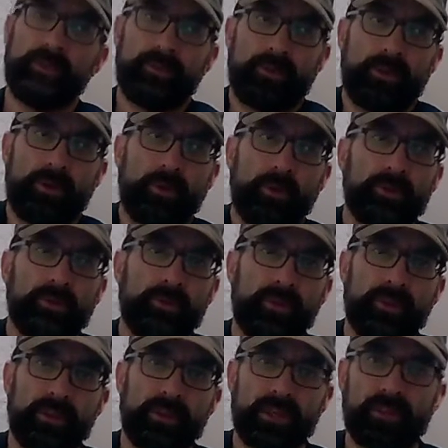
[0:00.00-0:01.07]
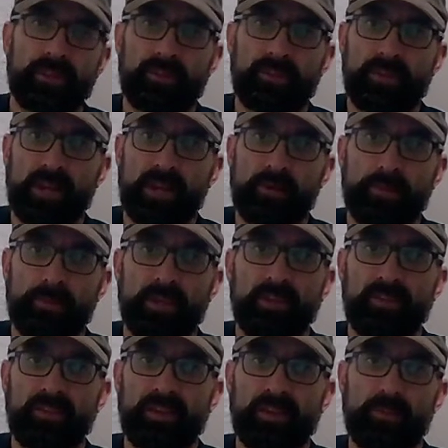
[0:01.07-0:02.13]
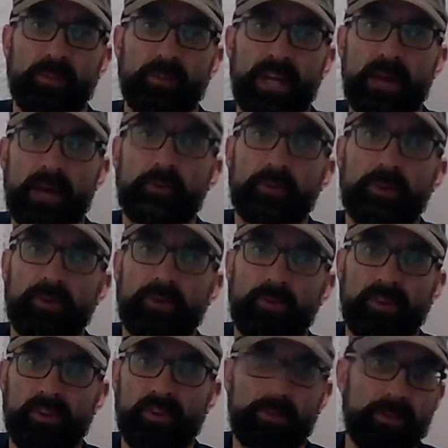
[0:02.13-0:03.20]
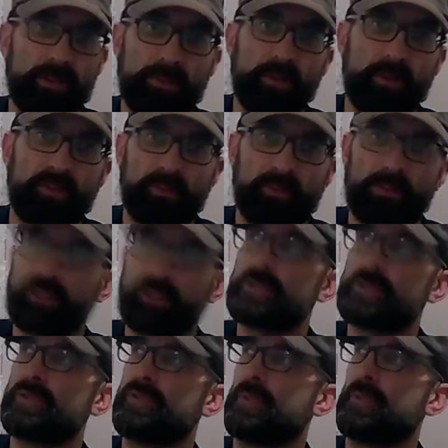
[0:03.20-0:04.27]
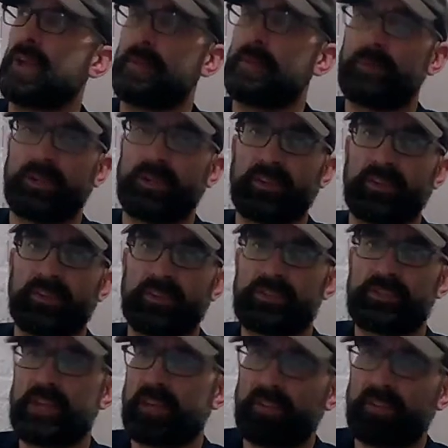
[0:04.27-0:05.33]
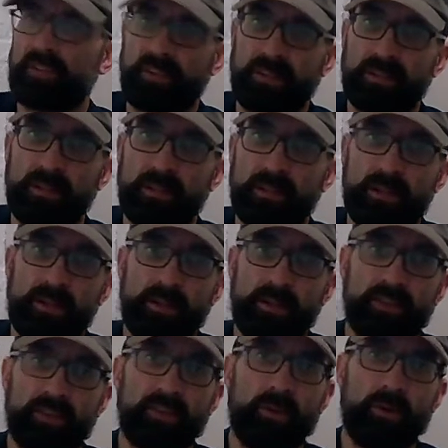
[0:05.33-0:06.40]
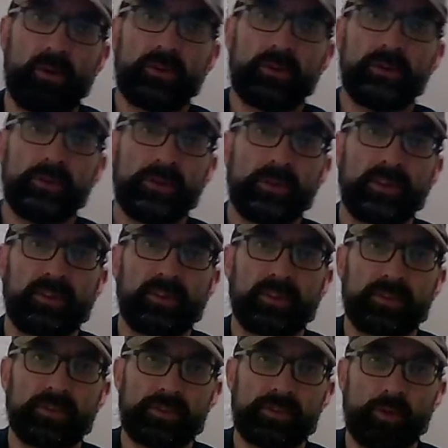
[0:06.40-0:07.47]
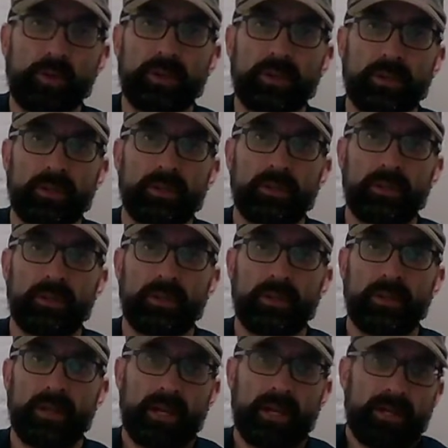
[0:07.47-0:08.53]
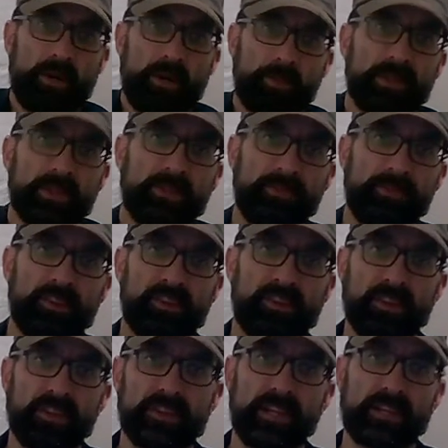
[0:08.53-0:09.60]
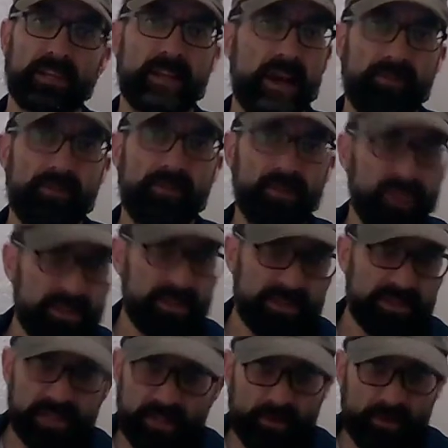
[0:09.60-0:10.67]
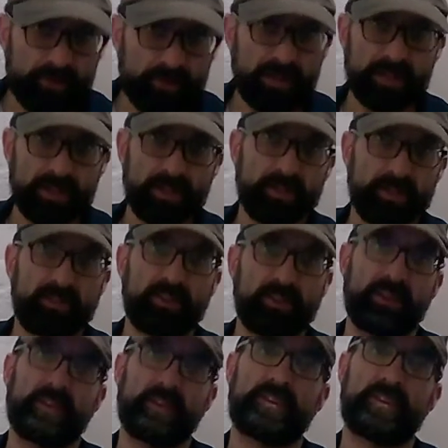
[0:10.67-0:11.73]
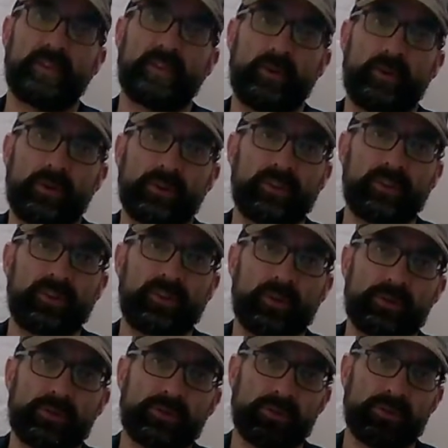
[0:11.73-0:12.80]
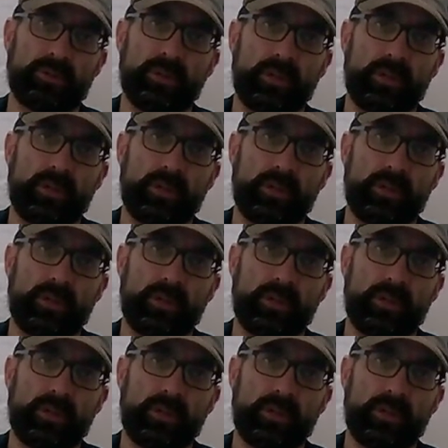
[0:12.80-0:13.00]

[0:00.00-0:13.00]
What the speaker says: Those are the things that are being said without words when somebody posts a picture from that place and checks in. So all you're doing is joining and helping to facilitate a conversation that already exists on social.